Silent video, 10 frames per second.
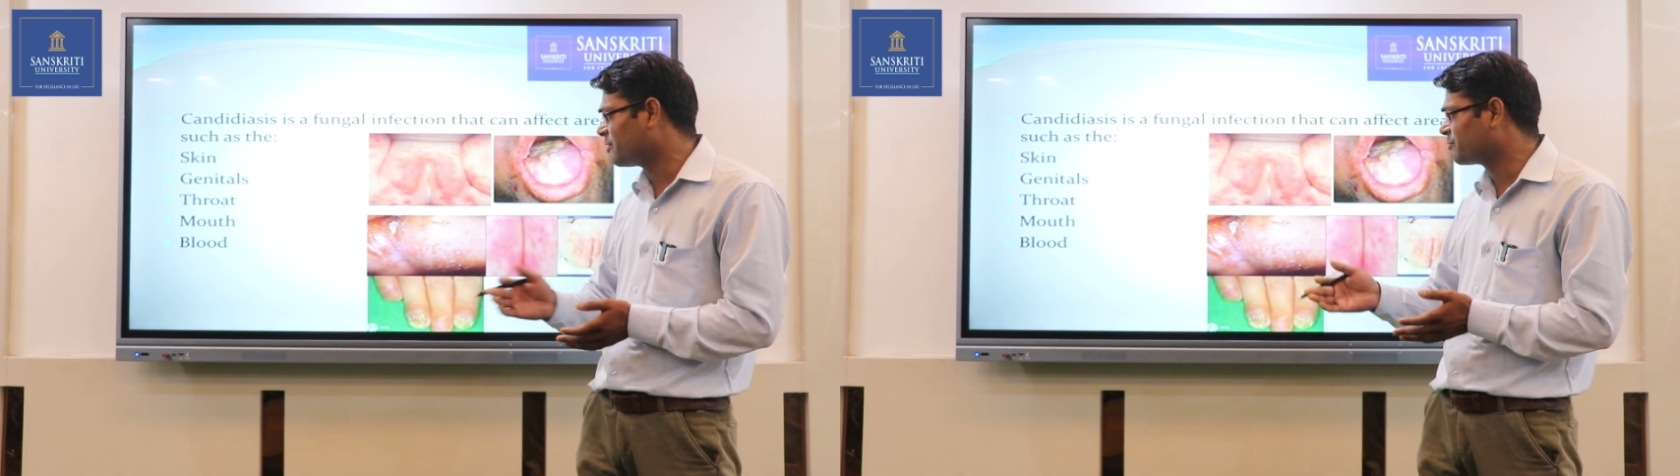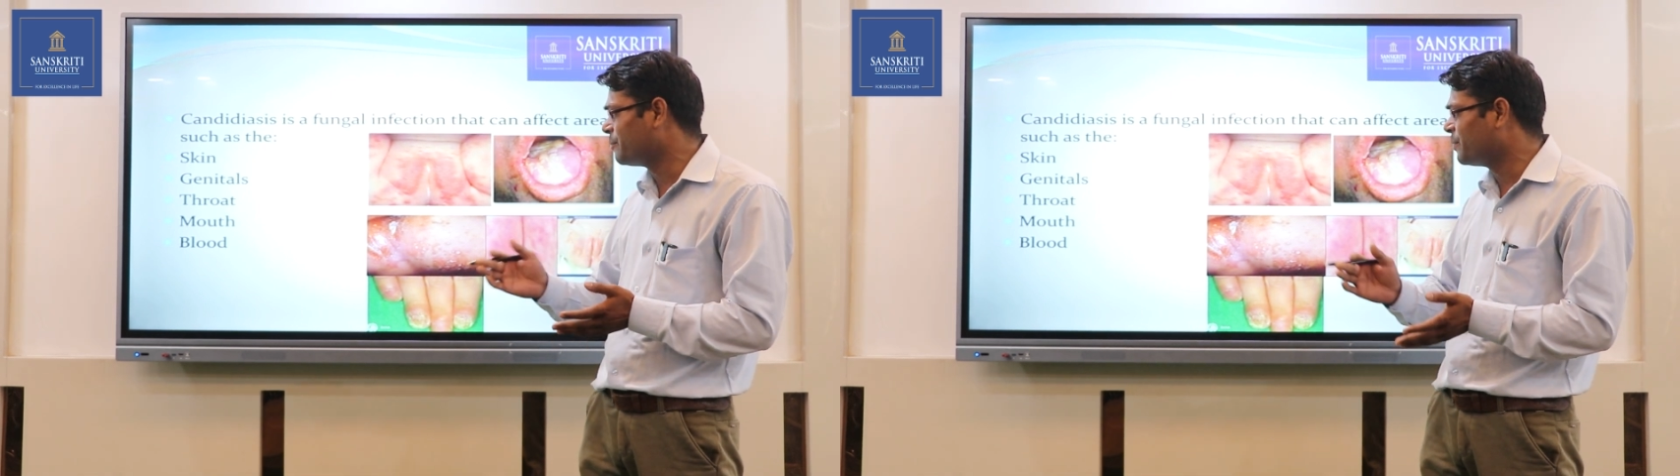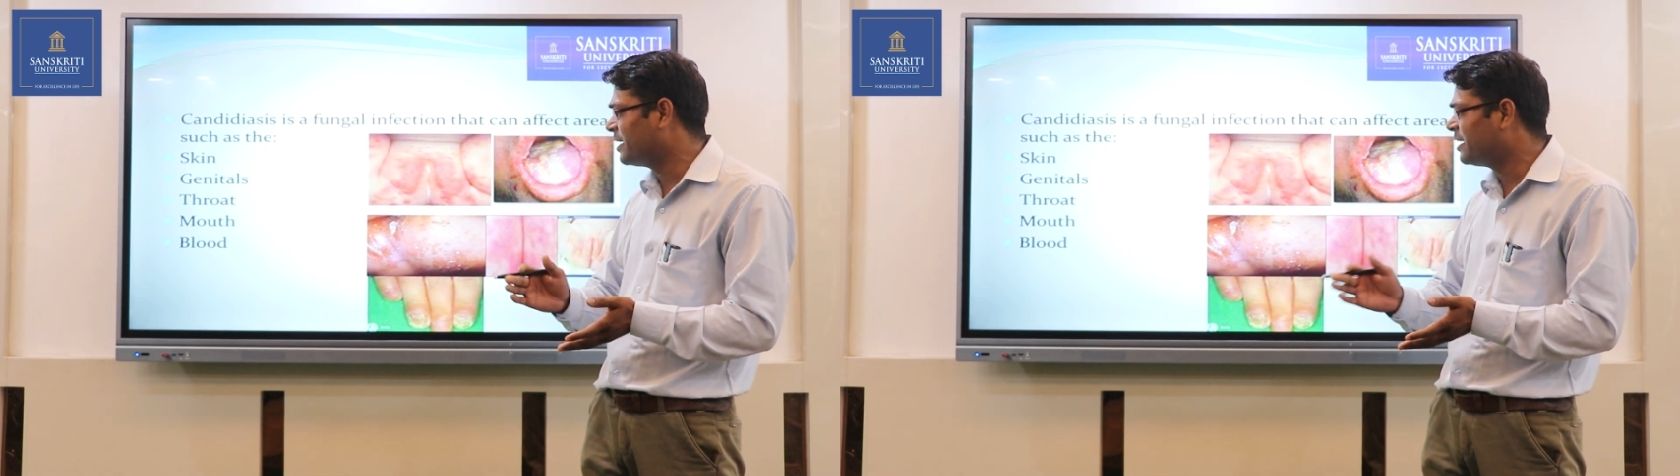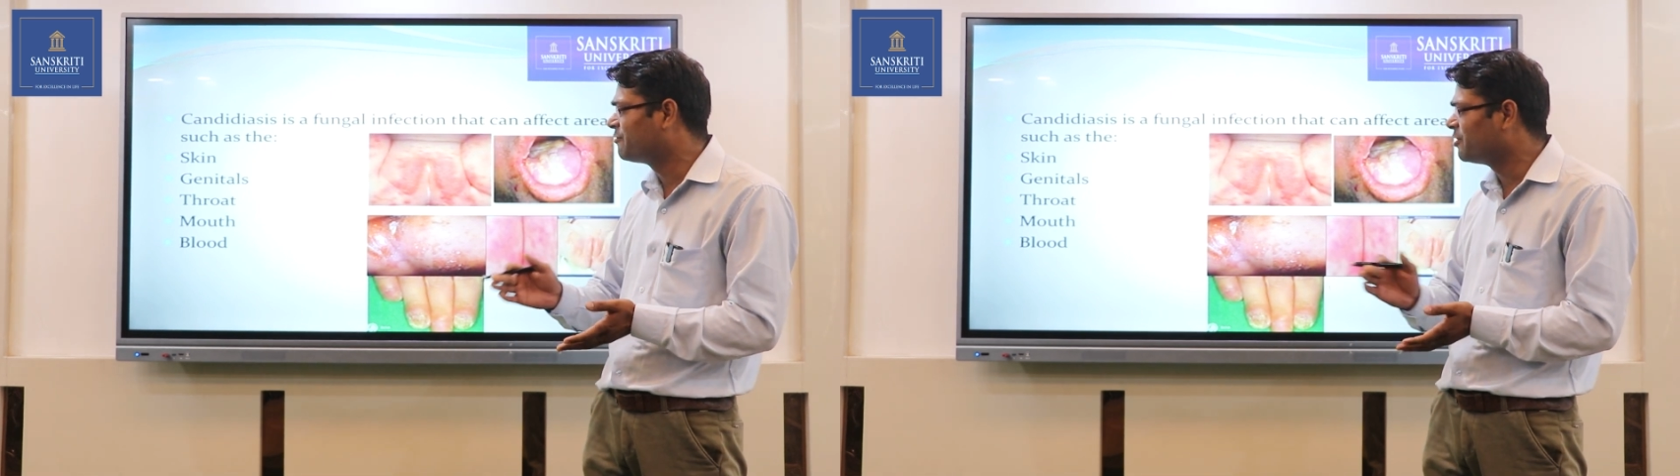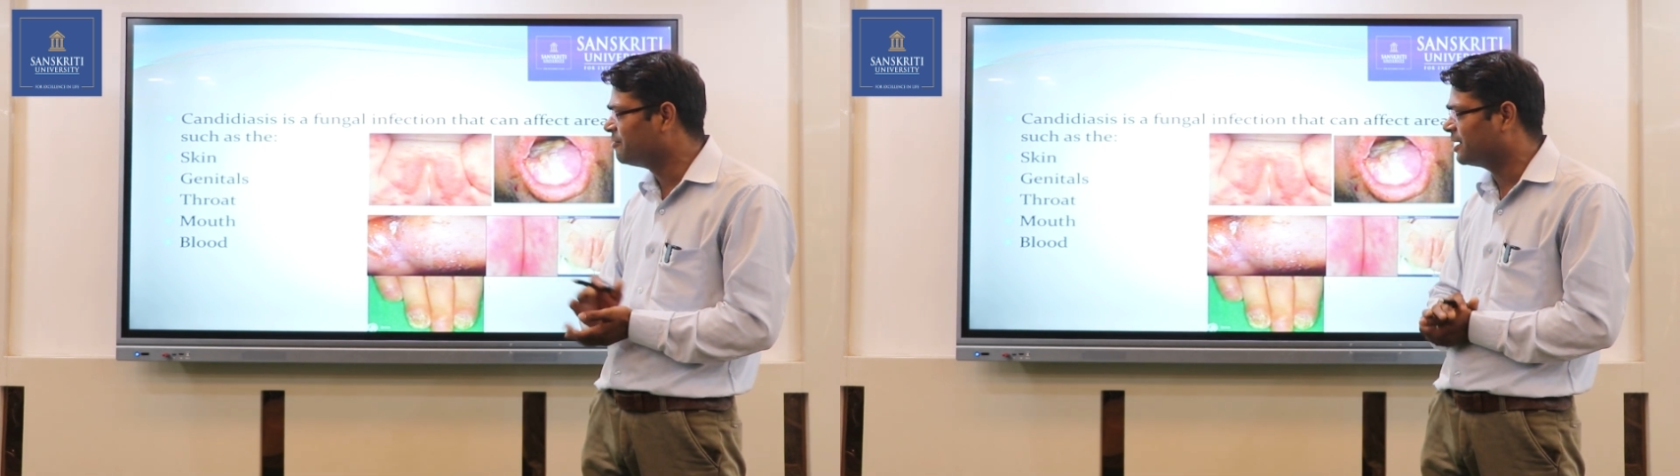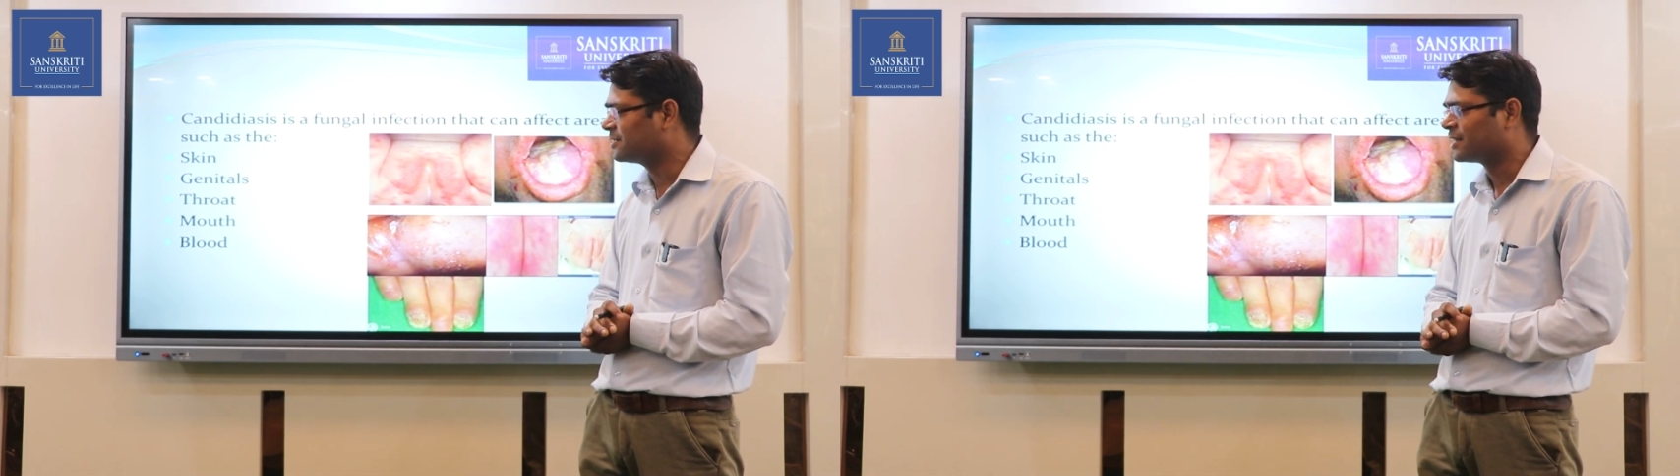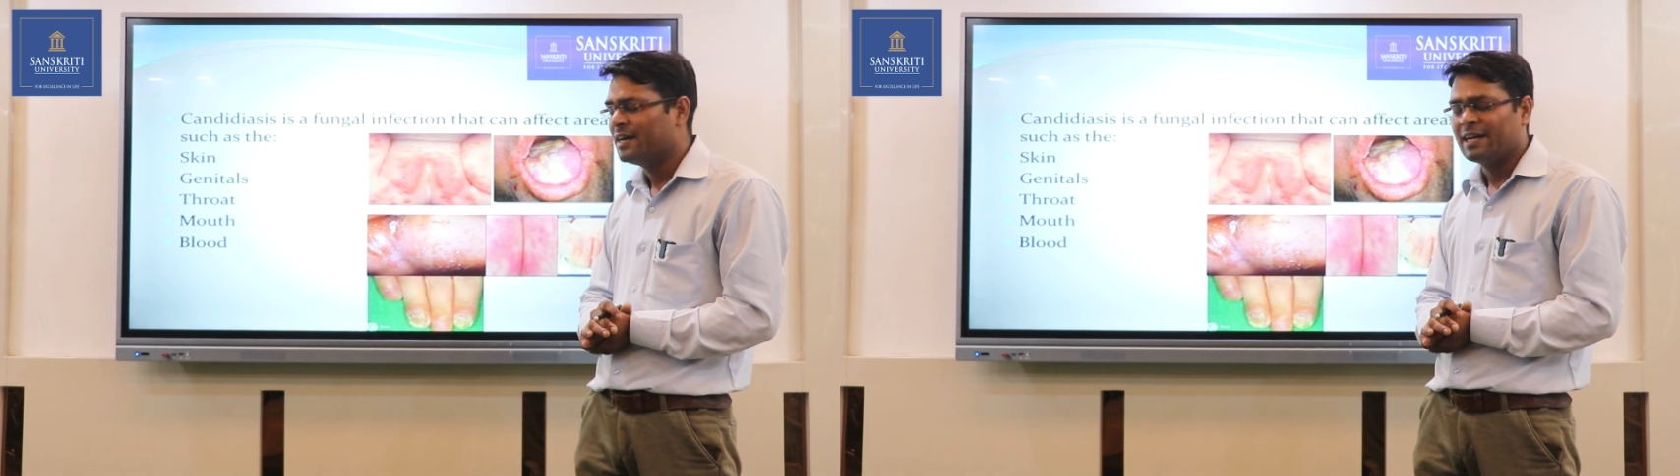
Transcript: of the male and females.